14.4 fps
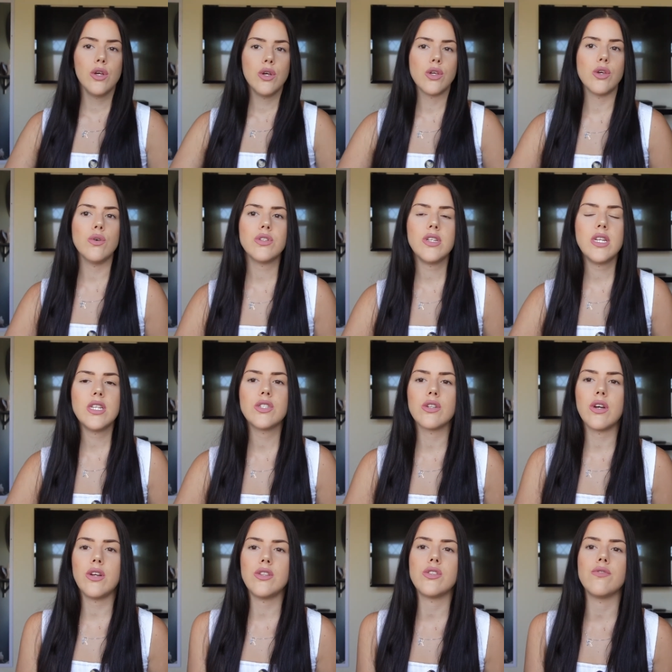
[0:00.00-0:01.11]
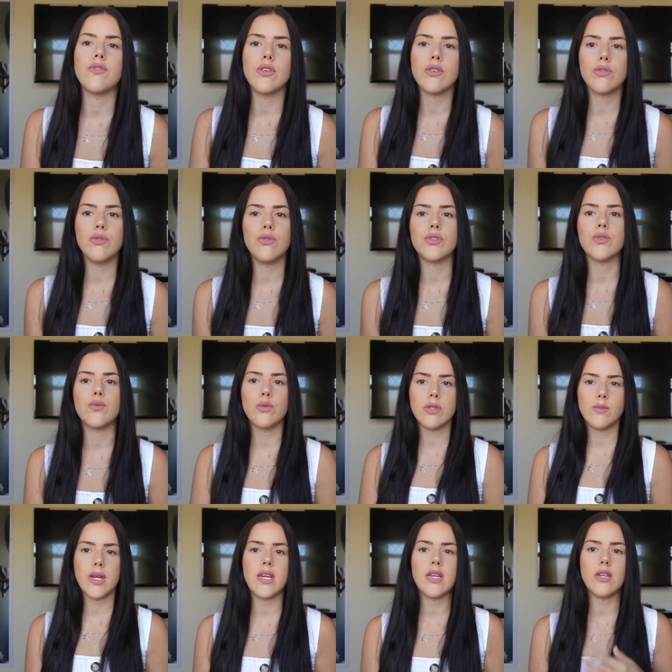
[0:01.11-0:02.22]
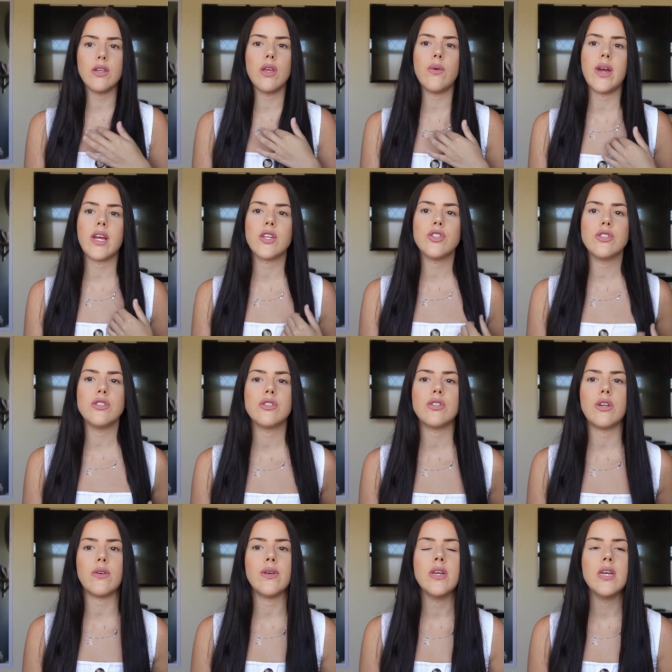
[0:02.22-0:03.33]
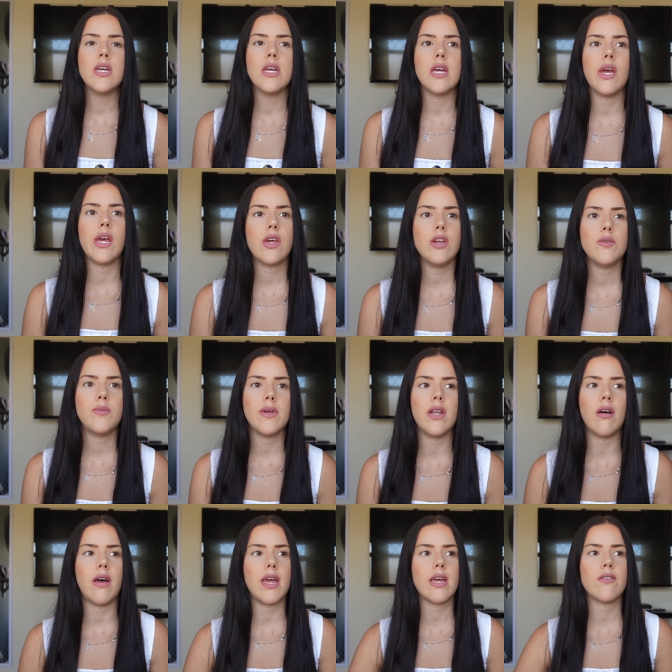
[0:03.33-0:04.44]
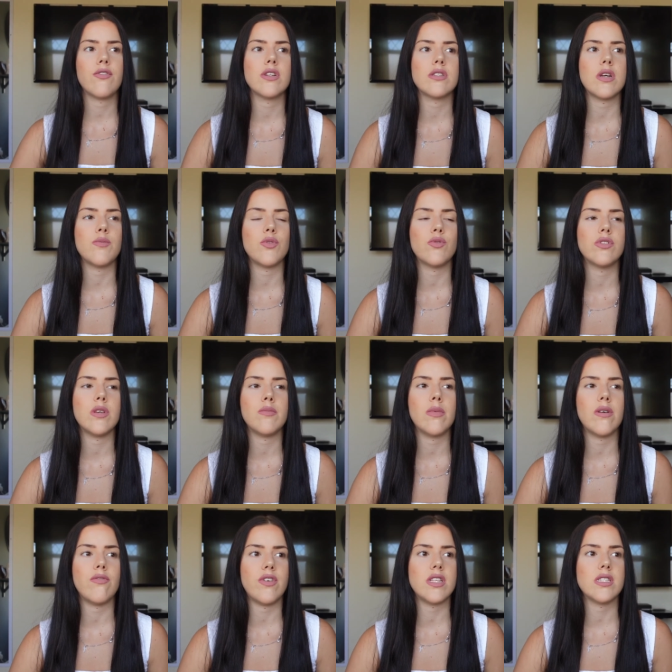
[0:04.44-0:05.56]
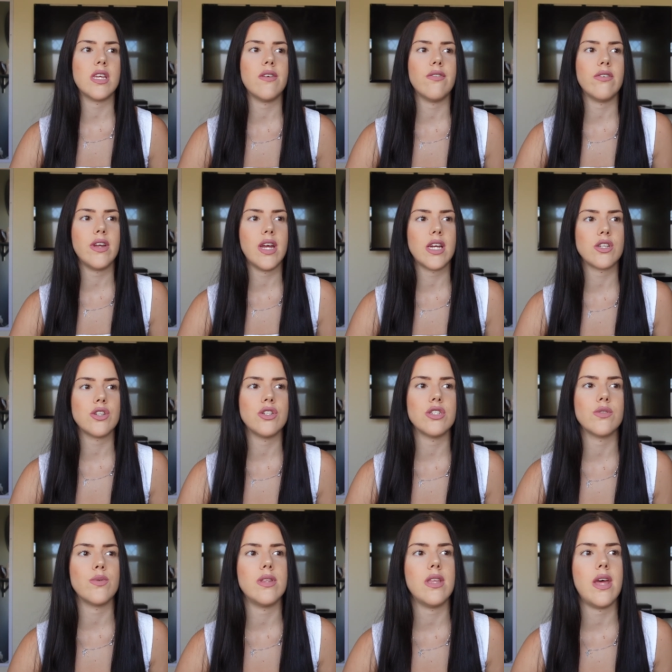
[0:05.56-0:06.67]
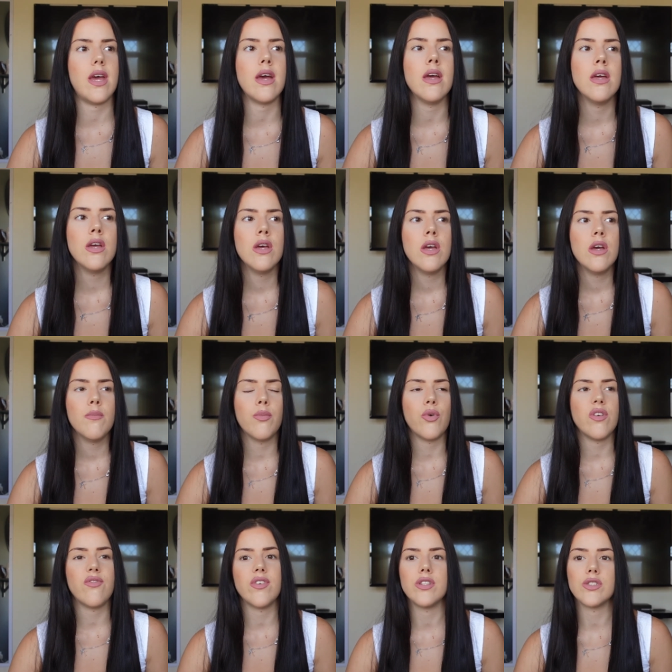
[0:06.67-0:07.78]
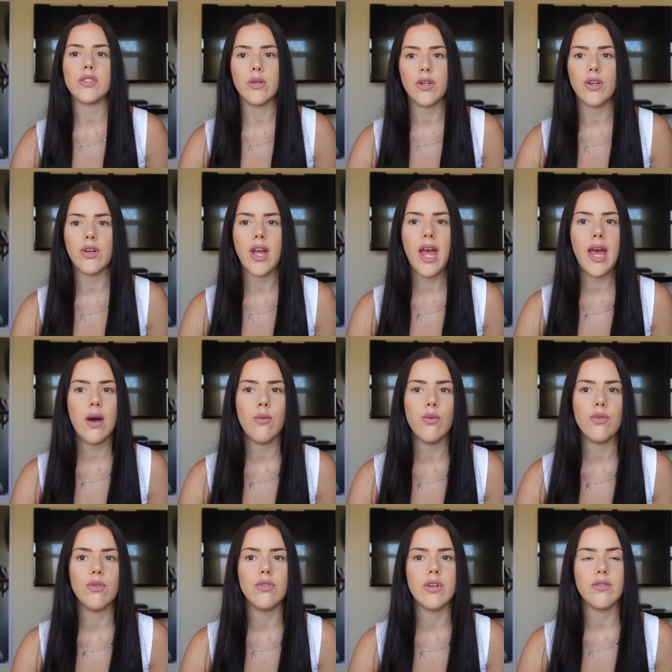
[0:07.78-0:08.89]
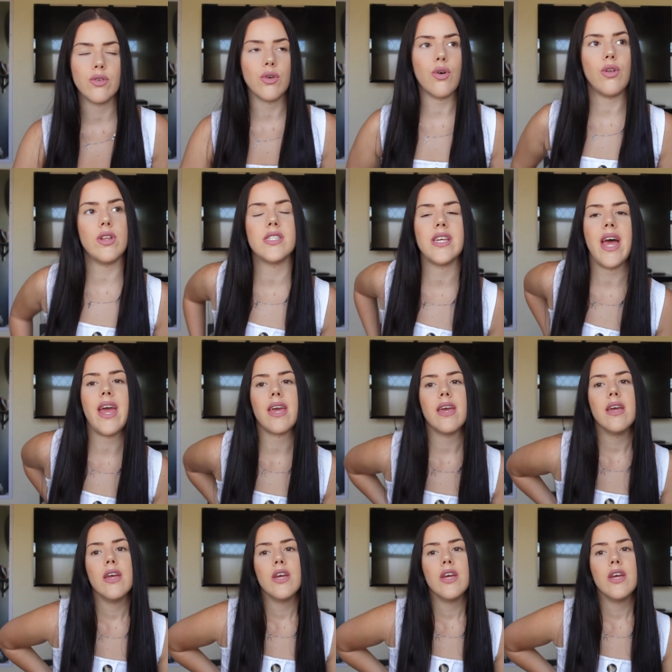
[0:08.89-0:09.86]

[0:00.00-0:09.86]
You also need to go to the root cause of what's making you anxious. So it could be like, for example, some of my friends get very anxious when their boyfriend's gone on a night out or they're on holiday.